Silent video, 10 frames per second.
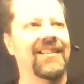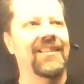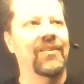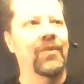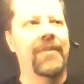
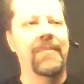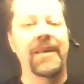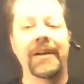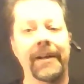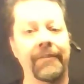What if I'm
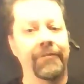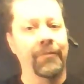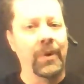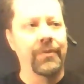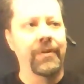integrating from
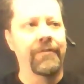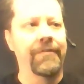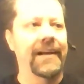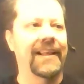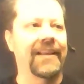1 to
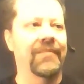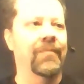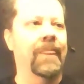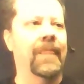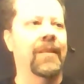infinity,
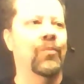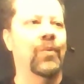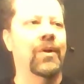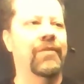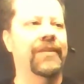1
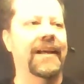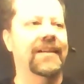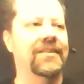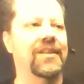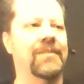over x
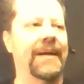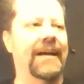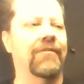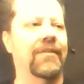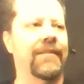to the
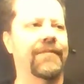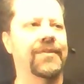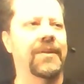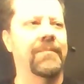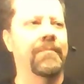power of
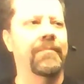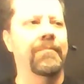some